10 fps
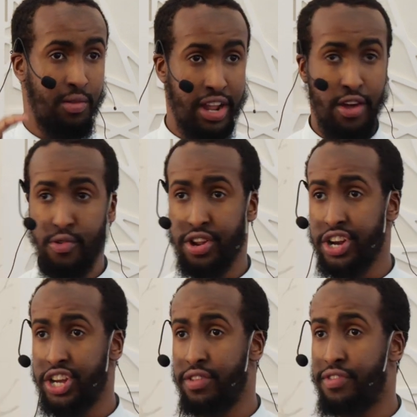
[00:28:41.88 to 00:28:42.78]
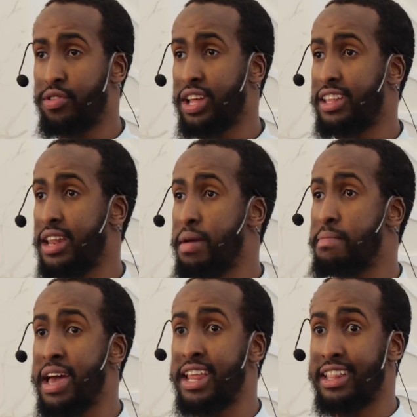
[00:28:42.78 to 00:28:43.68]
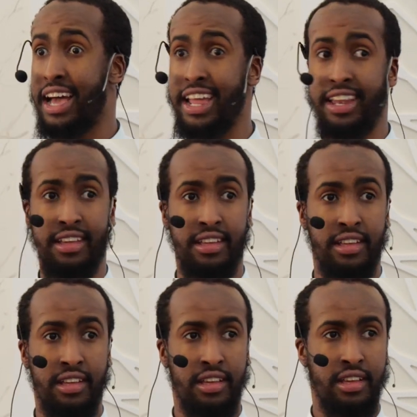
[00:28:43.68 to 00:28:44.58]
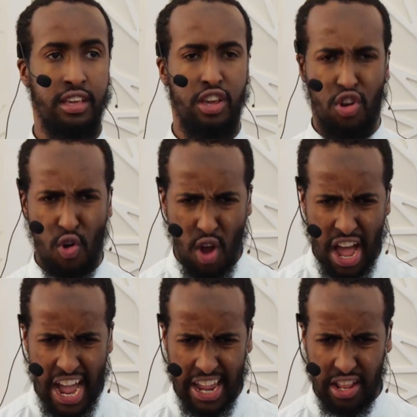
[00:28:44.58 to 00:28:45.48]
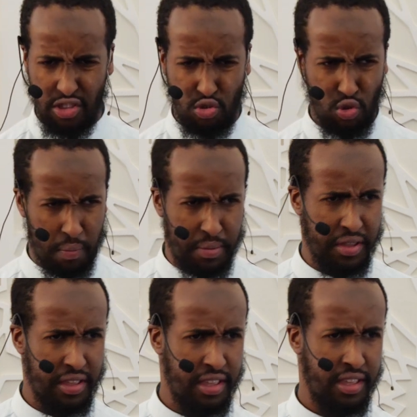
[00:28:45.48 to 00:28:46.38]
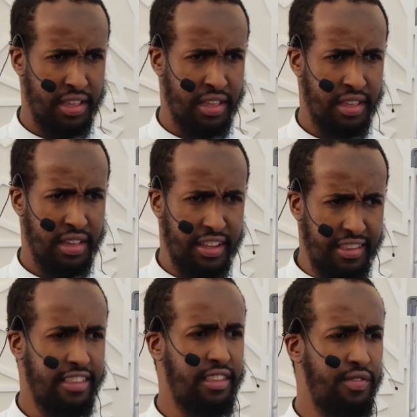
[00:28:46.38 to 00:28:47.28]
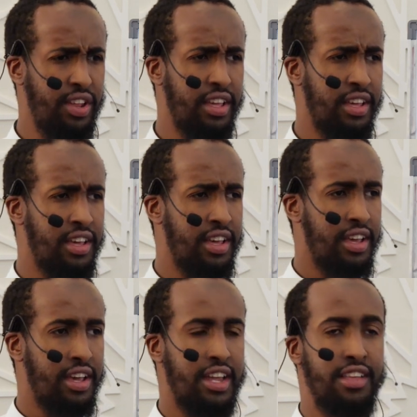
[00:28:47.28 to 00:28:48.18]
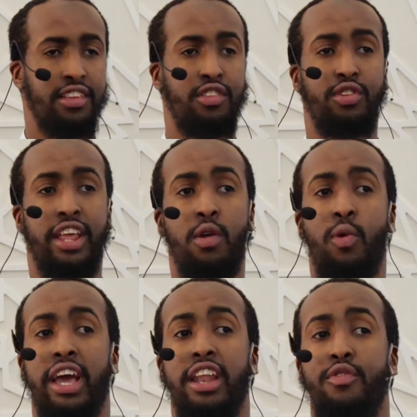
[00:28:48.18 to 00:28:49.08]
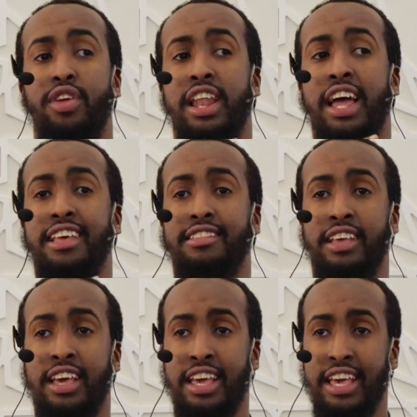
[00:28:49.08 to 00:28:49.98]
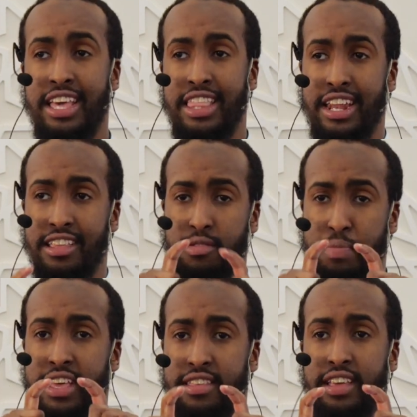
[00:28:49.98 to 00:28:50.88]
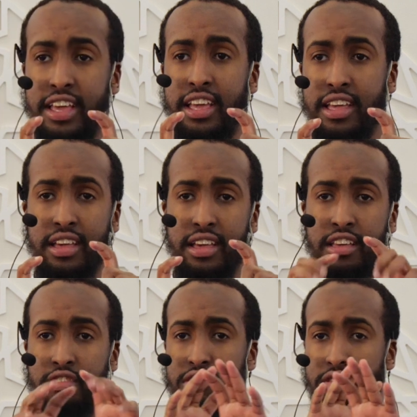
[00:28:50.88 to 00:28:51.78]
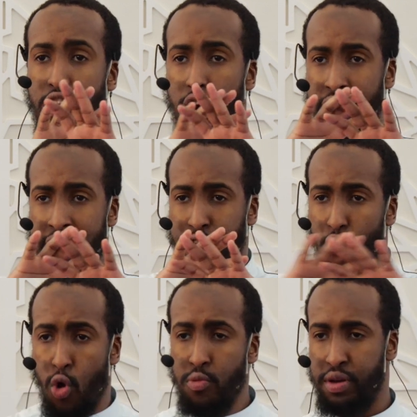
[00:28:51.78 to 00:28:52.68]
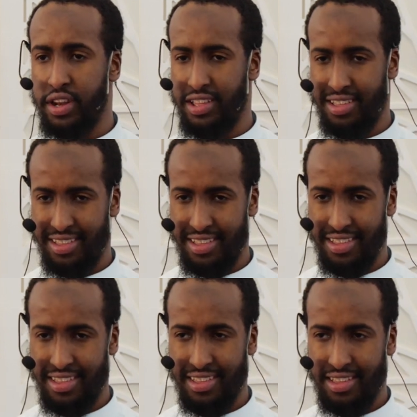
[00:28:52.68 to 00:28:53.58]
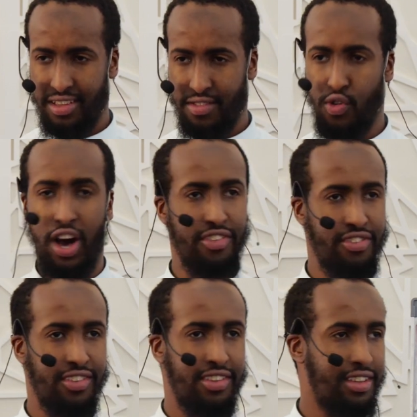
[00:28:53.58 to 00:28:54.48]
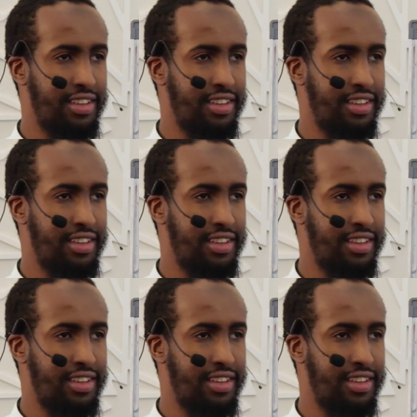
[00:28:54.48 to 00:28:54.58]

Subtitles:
when Harun al-Rashid found out that Imam Malik died, he cried, he sobbed excessively. And he said, today we're going to realize that a space is left open for us.